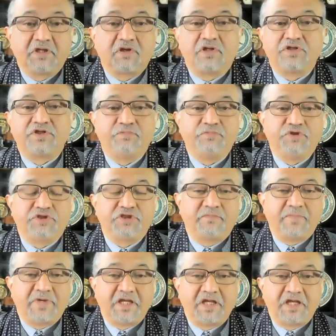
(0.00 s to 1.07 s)
contributed
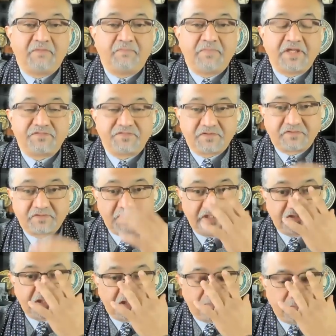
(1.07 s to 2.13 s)
by Ambassador
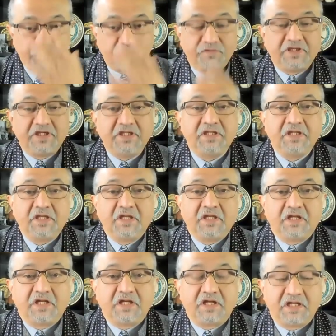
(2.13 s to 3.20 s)
Syed Akbaruddin.
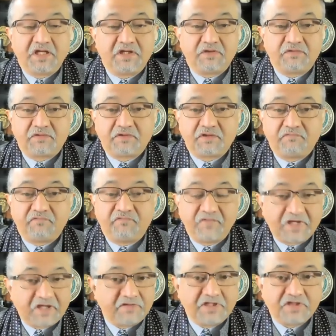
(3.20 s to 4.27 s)
It is
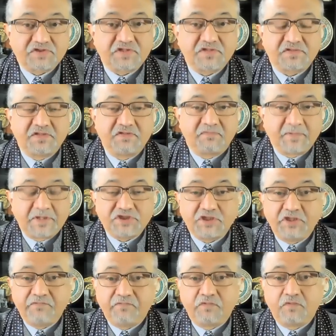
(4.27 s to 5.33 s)
very interesting,
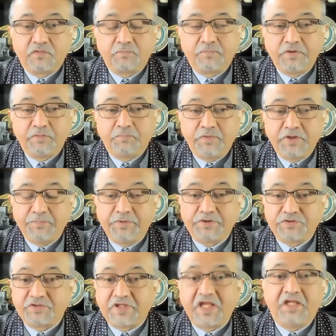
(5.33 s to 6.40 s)
especially for people
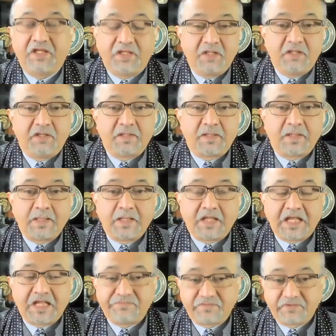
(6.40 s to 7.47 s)
today,
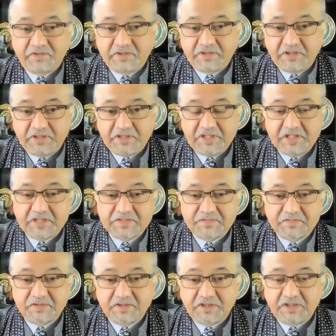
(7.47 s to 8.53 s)
as
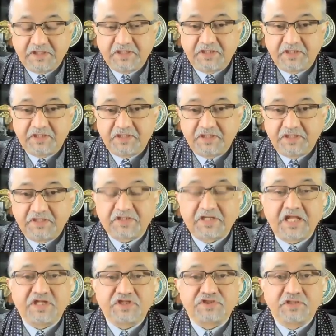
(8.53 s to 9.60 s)
India's
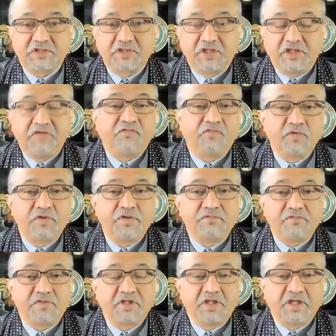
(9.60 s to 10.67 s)
international
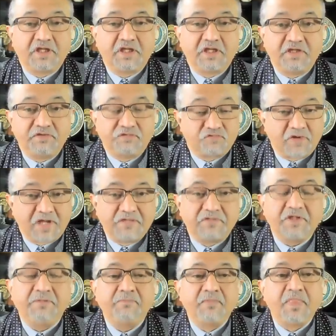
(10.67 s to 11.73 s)
influence is
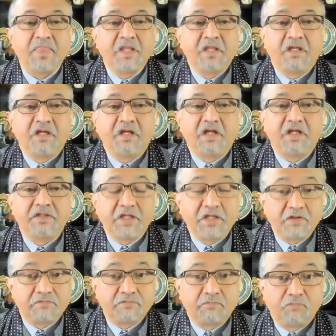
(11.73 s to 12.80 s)
rising. There
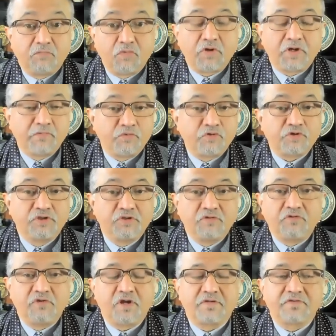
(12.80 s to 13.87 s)
is more and more
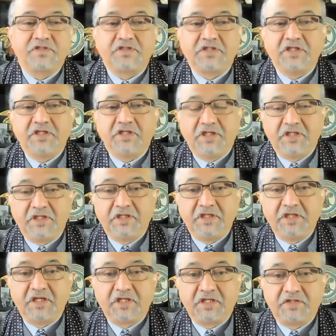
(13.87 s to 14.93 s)
curiosity in
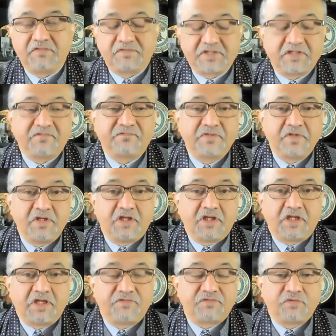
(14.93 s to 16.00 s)
India itself
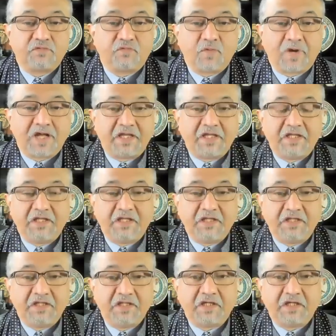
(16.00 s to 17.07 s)
as to why
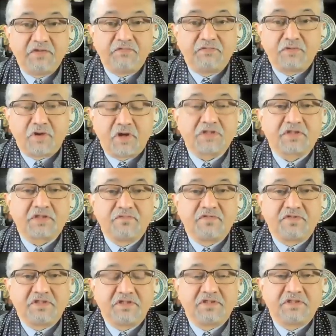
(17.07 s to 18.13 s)
India is not
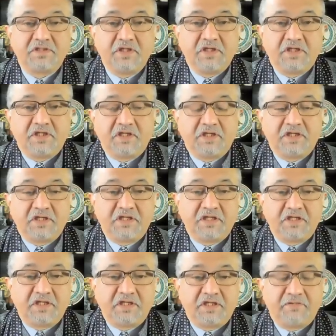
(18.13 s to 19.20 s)
considered
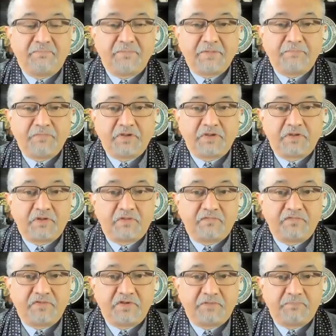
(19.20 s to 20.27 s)
a member
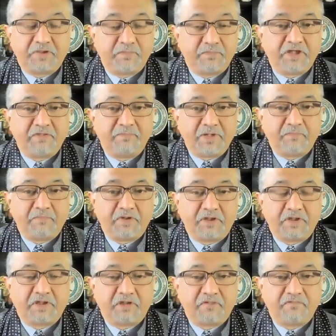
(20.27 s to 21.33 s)
of the permanent
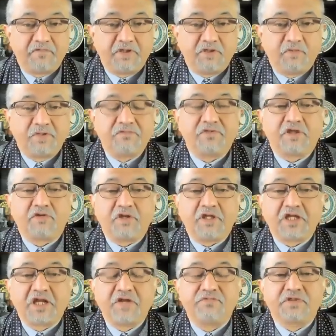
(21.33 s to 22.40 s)
member of the UN Security
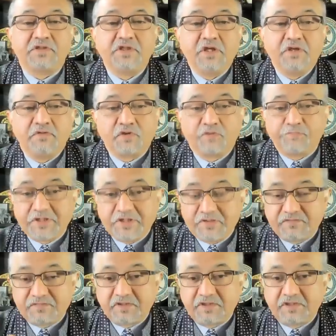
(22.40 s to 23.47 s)
Council. So
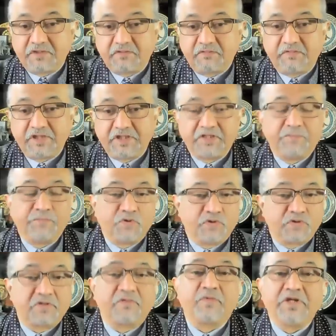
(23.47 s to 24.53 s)
please read the
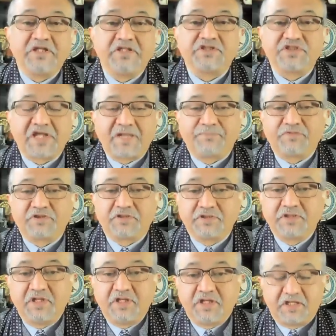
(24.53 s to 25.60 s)
book, read the chapter,
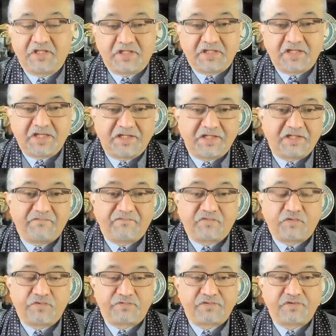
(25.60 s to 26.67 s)
and of
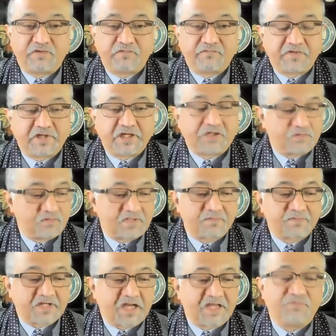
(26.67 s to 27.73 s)
course, don't forget to
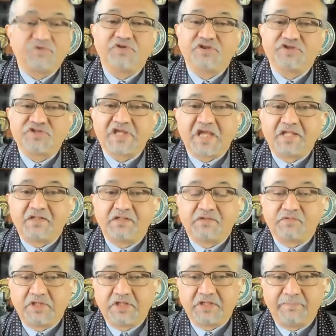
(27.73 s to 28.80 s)
subscribe to the channel,
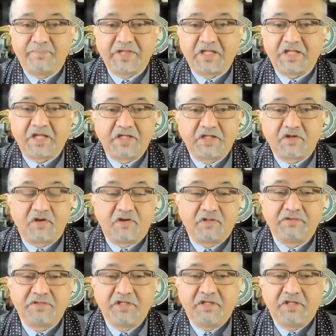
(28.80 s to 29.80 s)
ring the bell icon,